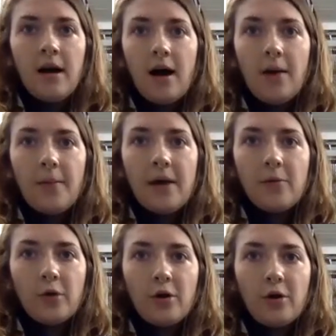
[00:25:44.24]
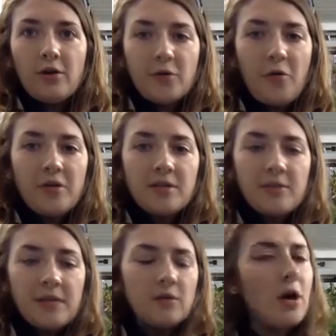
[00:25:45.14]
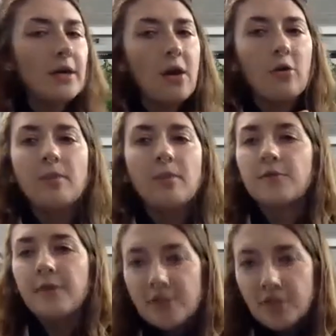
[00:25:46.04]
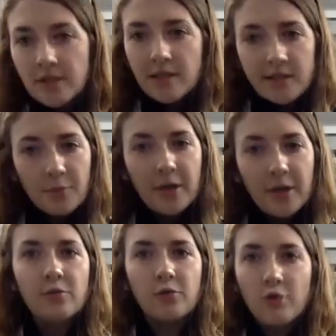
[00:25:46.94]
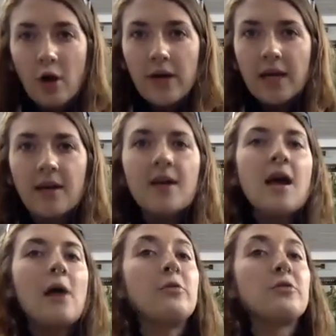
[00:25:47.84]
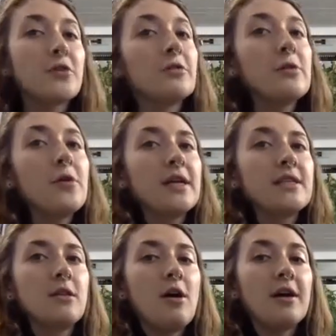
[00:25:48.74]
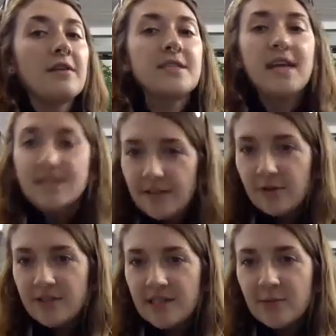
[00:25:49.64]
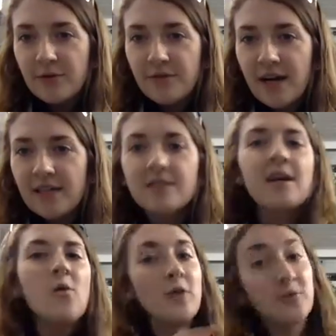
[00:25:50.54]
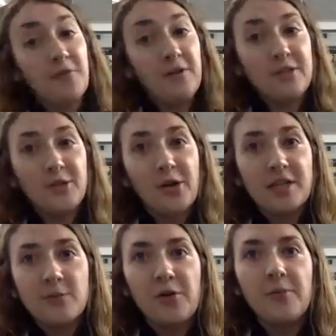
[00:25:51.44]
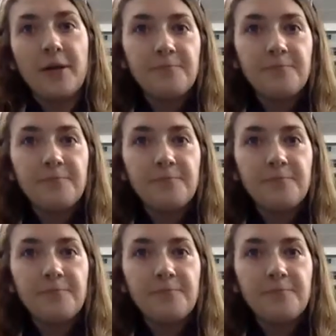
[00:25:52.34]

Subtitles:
And we're also going to be logging our observations as the plants are growing. And we'll certainly want to log the taste differences we find once we finish our experiment.